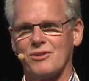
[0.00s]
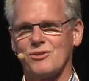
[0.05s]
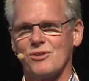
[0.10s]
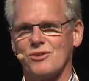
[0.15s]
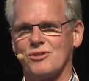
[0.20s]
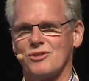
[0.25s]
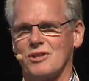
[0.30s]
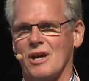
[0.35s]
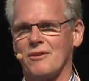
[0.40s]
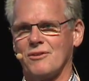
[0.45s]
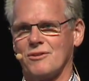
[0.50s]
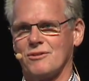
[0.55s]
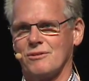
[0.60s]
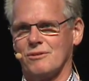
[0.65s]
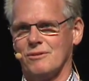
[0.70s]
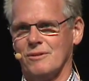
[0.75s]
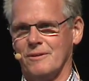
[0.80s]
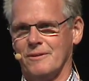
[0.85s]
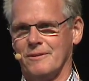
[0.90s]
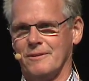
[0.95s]
as a
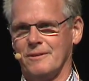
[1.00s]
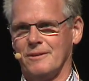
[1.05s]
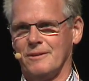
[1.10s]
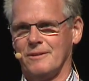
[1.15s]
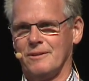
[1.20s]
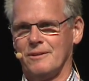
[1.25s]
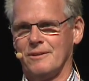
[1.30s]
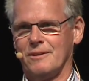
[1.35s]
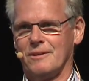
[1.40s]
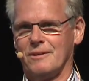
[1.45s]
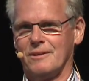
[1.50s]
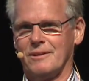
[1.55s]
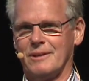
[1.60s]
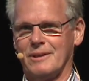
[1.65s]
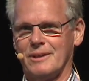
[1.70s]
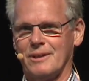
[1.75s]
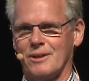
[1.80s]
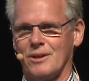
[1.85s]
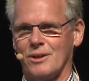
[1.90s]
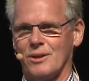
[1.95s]
sensor.
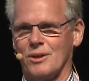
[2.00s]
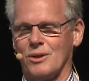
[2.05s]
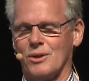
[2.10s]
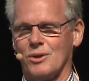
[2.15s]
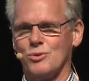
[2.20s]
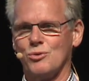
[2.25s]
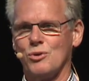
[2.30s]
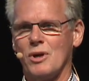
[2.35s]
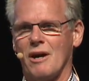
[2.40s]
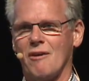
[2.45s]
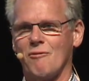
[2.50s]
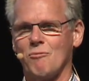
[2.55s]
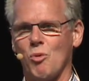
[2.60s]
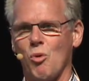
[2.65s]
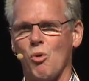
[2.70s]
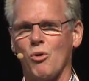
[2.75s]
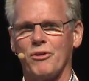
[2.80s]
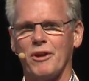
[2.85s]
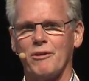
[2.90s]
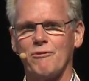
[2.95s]
You have
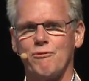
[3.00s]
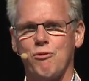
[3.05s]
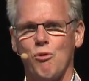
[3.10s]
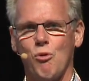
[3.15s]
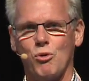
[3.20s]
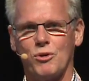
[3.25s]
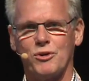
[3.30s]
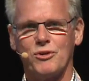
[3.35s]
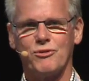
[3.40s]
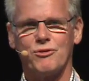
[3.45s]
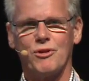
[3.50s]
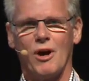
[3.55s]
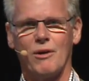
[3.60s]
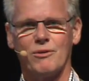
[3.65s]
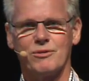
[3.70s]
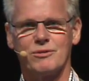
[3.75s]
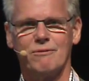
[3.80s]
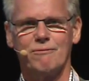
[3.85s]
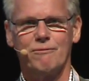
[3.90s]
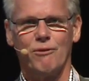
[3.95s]
more than
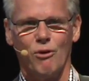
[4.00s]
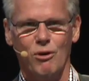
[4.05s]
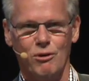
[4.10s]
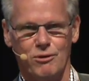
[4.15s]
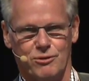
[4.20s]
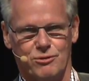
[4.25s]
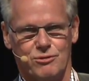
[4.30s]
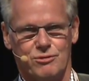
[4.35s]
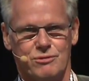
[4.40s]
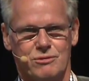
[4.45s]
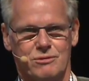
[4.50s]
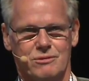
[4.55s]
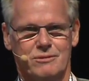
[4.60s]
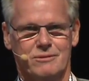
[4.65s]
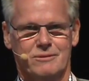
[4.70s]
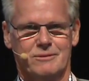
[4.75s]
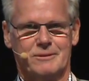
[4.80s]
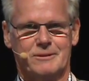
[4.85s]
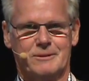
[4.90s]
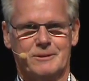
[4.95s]
40,000 volts
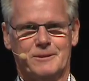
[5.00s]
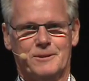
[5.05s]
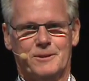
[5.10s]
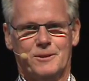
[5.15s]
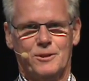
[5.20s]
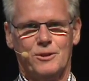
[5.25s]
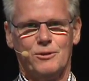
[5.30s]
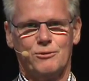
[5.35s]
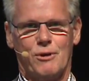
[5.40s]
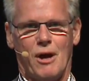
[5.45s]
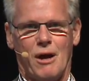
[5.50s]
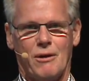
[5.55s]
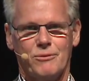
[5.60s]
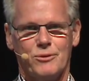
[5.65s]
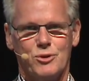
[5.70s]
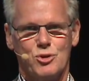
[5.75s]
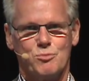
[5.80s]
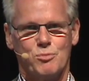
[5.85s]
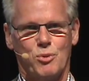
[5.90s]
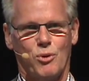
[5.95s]

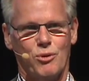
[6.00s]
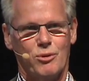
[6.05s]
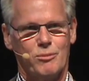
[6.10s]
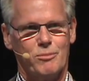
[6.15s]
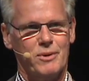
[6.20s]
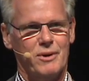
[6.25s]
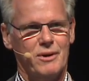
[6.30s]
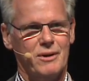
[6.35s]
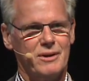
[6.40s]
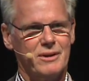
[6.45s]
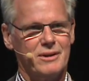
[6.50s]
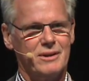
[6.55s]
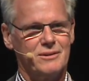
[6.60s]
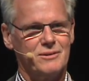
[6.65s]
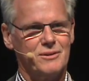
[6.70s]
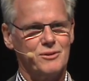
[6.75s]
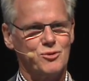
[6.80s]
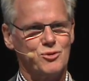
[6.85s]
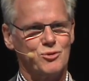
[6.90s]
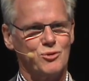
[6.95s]
around the spark plug. It,
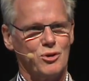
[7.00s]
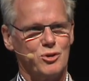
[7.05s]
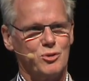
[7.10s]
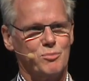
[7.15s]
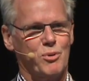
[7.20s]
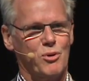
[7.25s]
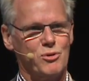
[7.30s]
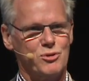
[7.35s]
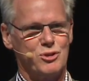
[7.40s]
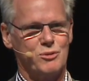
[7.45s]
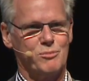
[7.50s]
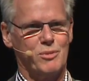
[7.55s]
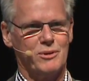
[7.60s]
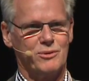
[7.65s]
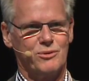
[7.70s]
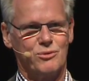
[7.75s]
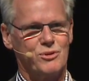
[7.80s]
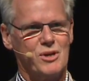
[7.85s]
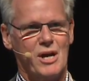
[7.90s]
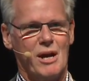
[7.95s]
it's not possible
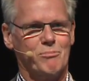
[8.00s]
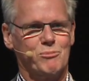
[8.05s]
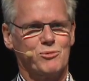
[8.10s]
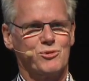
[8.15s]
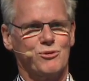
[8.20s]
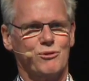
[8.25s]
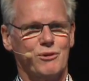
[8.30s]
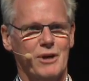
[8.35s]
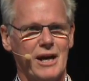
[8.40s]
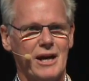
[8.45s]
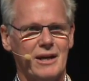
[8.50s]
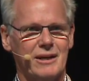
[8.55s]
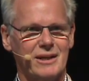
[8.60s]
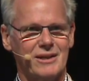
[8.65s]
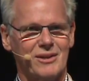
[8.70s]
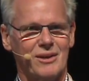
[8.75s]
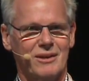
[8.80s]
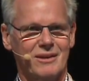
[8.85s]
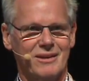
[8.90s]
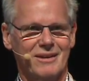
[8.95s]
to capture
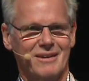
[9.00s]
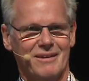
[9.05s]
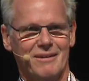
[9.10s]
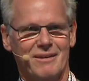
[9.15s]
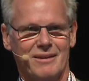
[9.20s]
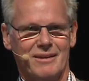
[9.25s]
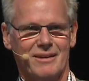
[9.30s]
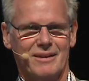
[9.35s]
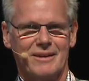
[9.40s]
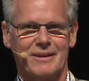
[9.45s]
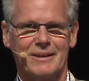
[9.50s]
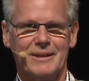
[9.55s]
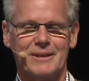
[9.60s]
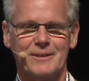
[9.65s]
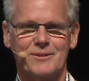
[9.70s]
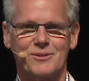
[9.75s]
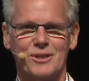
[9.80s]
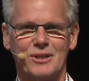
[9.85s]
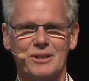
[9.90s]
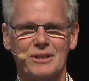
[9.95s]
any
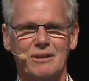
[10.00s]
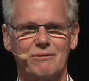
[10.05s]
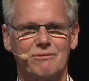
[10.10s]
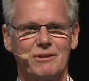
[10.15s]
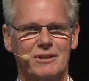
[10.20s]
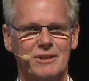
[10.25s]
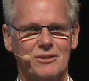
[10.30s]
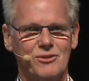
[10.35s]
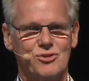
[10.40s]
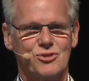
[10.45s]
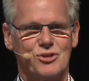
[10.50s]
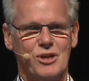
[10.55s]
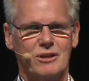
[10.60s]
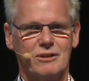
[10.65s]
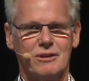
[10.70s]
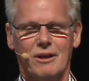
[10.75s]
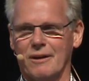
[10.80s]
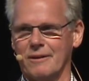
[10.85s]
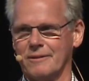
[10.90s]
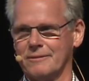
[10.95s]
uh, significant
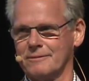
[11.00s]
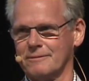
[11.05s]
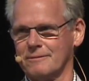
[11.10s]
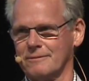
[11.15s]
signal.